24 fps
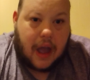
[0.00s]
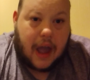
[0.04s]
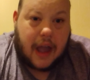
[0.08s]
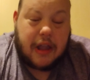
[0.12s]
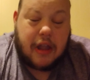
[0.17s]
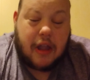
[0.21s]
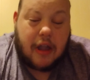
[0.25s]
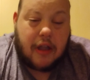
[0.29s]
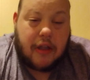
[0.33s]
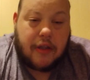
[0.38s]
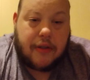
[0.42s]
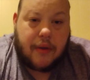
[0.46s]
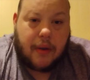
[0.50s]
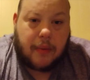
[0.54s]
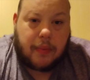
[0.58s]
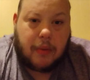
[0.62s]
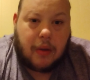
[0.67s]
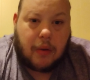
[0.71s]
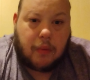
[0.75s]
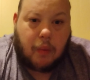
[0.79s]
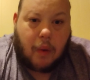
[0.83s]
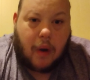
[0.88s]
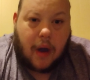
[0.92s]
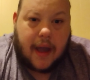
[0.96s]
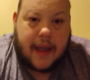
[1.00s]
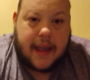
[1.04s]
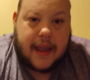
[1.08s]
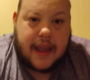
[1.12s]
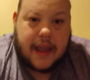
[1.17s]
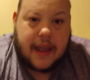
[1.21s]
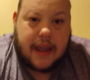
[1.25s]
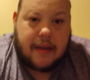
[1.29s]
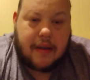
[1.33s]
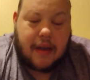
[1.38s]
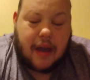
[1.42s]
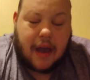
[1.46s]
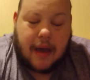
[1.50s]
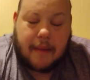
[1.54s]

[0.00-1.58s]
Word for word: I just don't know why he,